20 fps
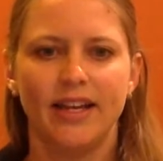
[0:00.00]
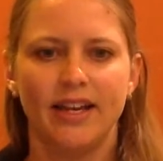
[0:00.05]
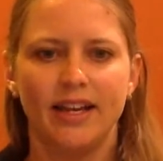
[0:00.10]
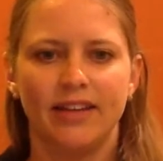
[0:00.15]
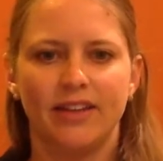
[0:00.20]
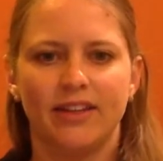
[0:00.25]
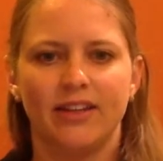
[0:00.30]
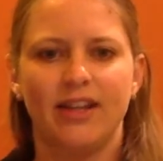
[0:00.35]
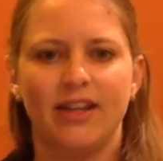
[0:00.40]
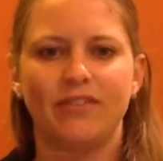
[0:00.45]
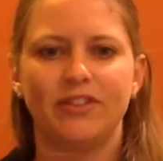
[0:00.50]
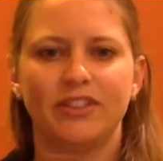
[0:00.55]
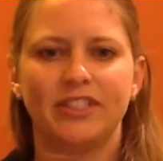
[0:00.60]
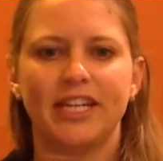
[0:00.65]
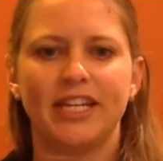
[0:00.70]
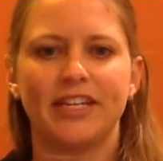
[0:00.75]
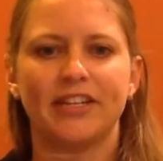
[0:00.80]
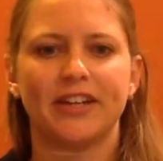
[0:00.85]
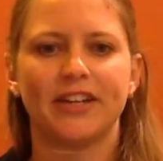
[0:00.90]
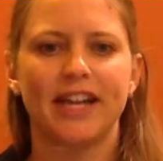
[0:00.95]
and then I'll have you
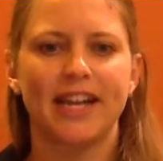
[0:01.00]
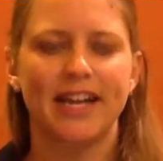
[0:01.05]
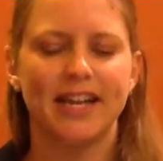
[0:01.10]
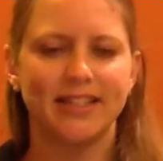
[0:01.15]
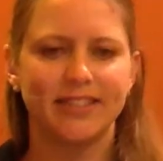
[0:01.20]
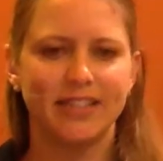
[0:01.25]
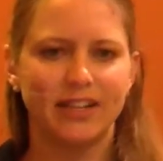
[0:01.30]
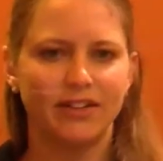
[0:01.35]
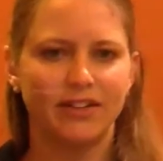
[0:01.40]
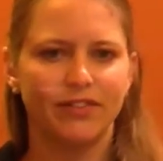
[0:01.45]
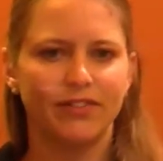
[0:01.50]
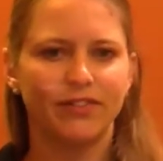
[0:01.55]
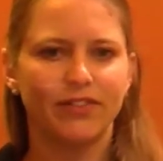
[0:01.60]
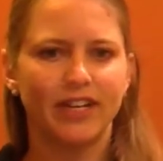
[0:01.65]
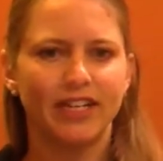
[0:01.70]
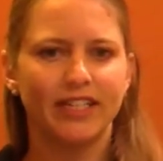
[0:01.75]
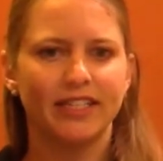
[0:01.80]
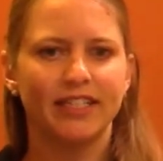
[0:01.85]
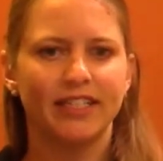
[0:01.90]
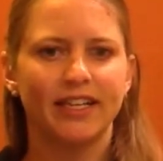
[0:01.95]
take your hands out in
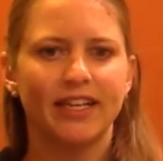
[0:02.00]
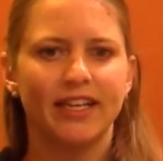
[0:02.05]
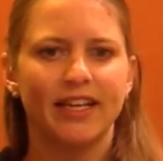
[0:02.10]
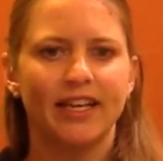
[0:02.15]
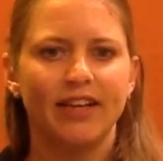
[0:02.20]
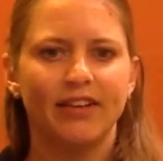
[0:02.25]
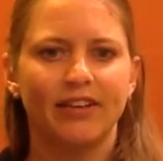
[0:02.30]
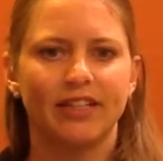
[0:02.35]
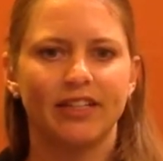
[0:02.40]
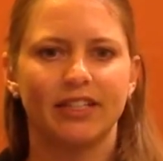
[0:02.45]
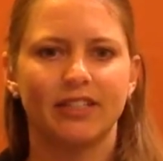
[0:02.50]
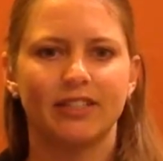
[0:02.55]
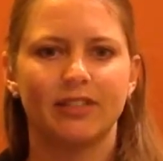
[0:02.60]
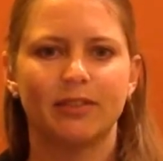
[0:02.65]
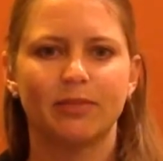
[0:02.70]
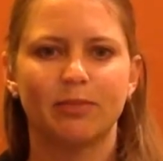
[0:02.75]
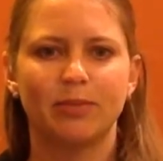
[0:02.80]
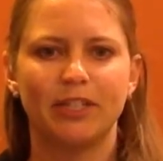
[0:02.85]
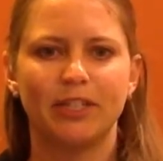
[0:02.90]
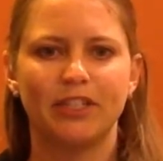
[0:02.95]
front. You're gonna
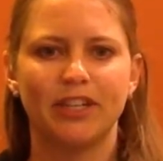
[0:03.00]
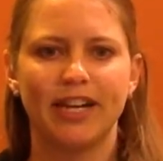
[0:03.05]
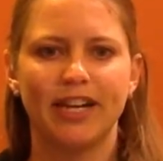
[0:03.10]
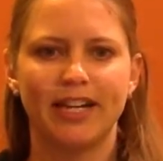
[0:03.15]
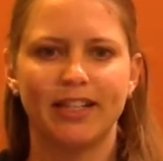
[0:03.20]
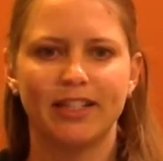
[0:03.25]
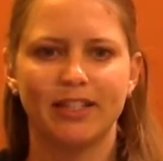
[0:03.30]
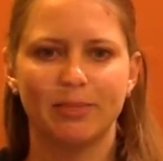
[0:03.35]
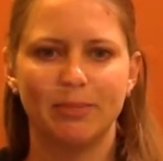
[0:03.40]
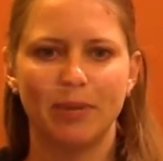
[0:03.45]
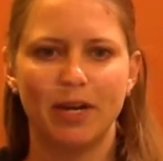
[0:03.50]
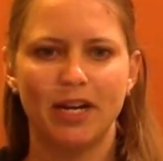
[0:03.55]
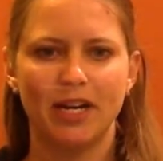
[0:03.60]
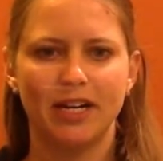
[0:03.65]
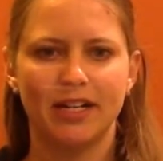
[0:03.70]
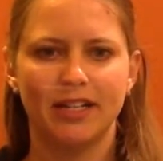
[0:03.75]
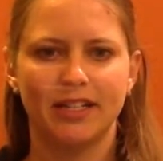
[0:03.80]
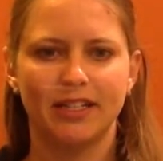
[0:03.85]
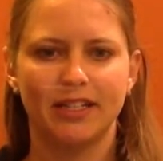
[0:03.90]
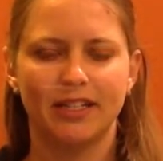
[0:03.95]
spread your hands
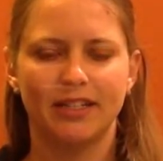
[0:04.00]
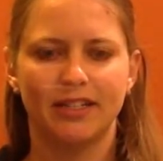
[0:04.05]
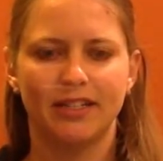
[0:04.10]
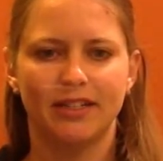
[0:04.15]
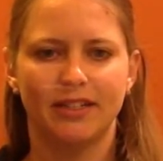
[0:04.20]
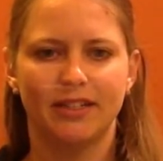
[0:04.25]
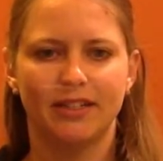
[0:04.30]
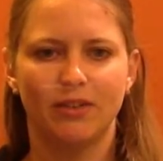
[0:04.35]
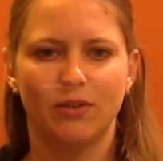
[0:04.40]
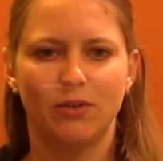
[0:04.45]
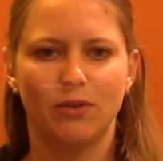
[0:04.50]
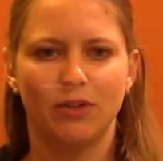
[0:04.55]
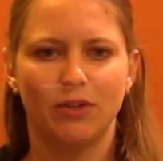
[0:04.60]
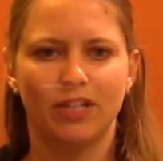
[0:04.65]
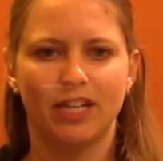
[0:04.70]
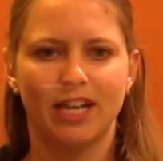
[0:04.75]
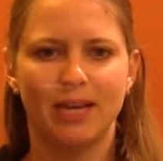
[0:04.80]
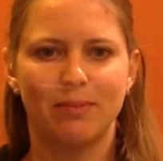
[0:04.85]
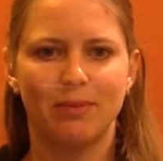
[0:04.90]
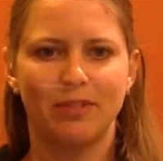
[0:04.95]
apart, hold a
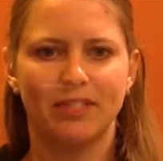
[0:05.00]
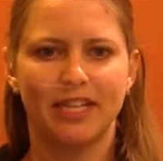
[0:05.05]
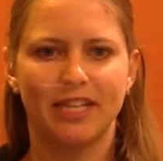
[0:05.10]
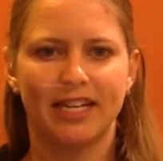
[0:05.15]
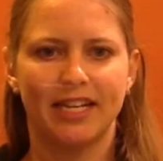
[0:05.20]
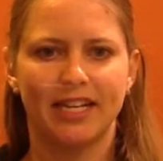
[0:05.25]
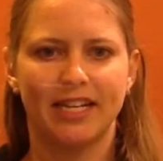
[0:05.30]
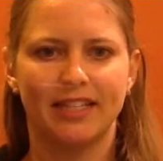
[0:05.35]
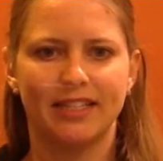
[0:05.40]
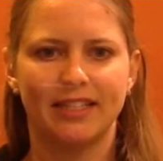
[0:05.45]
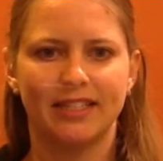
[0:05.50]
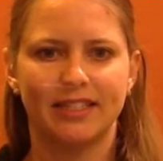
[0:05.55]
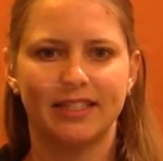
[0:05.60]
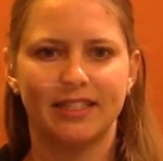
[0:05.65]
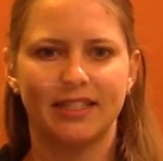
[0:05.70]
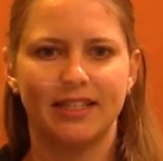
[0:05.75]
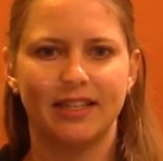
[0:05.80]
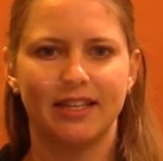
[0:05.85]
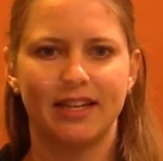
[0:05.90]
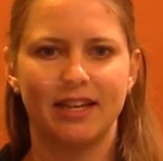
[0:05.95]
couple seconds,
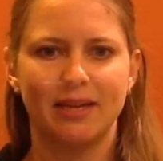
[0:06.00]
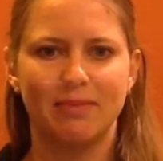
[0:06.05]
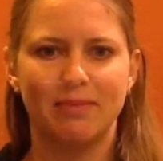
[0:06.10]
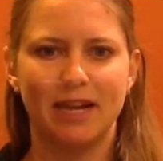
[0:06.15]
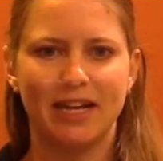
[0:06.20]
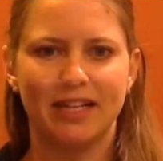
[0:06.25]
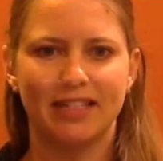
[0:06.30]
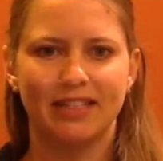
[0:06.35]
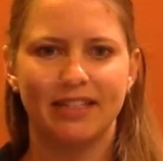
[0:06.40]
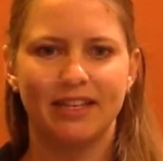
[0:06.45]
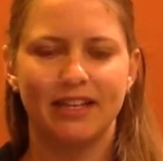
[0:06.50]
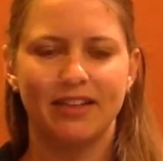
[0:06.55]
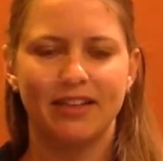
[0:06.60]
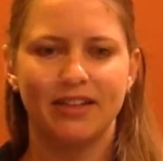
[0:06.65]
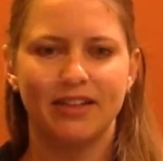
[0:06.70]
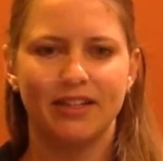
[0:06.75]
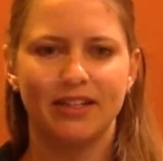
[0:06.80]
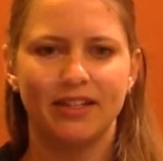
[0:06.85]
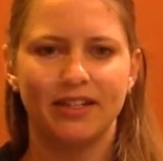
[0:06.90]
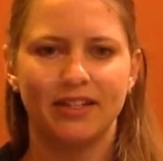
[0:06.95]
and come back
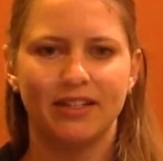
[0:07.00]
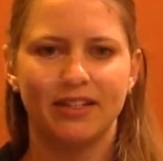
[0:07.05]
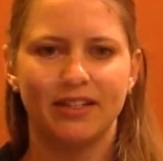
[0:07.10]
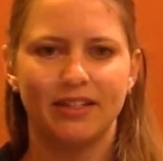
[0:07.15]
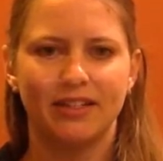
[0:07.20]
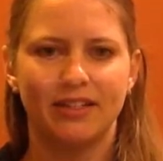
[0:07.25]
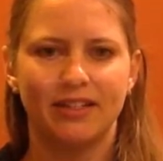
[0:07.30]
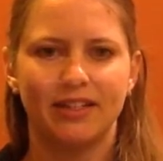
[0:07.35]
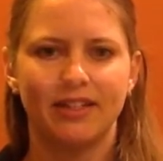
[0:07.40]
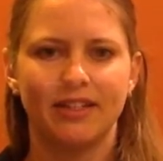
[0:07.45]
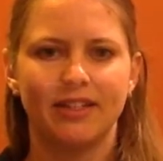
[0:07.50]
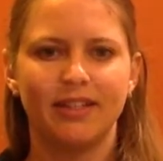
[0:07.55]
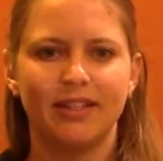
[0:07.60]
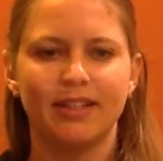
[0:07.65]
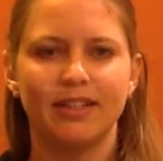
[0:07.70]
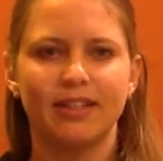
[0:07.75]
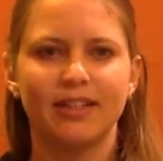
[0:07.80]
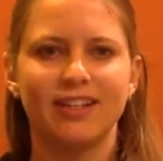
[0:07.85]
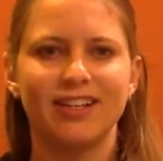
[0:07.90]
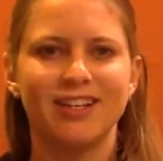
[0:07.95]
together,
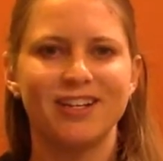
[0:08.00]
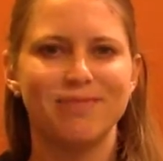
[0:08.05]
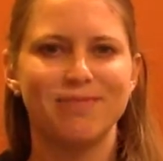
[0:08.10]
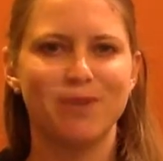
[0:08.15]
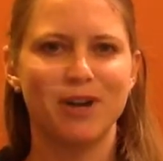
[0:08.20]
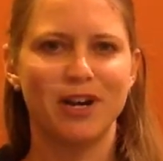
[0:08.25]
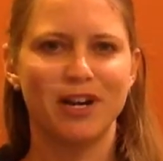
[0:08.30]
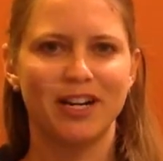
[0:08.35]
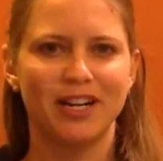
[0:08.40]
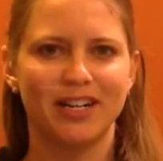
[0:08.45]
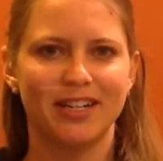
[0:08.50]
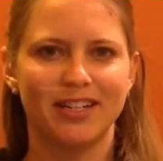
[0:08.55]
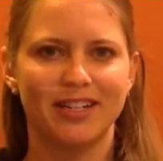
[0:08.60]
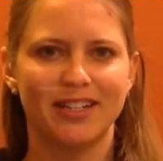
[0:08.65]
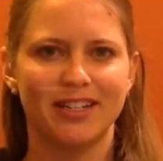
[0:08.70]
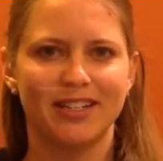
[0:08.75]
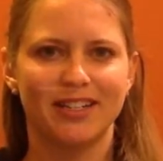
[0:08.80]
apart,